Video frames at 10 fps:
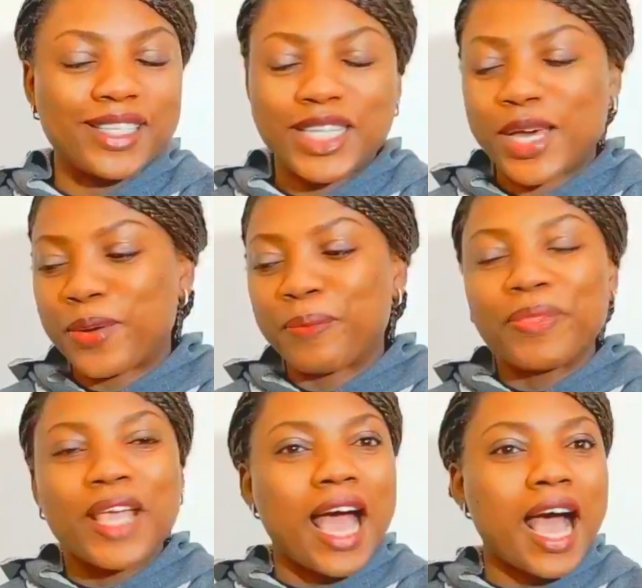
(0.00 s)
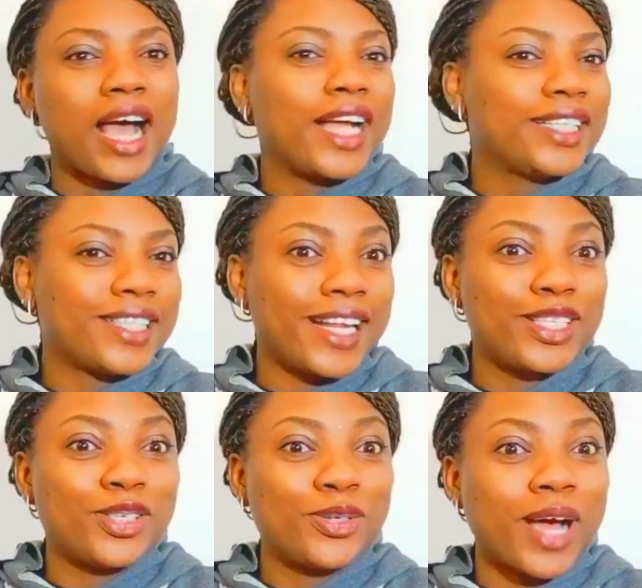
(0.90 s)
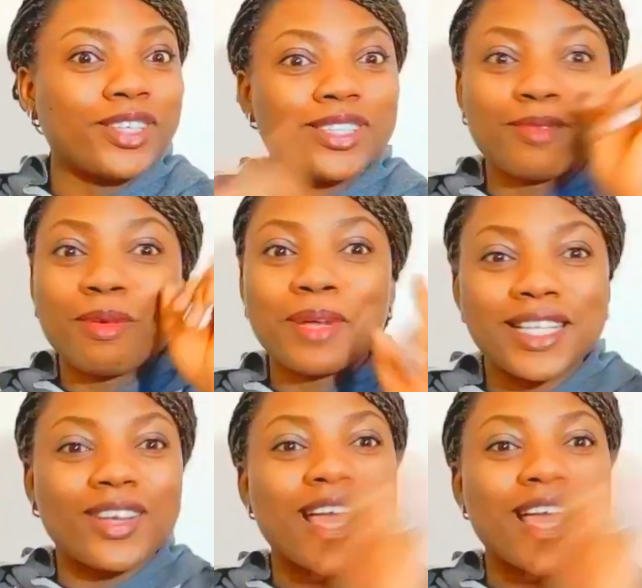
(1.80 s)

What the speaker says: So I just remember I said,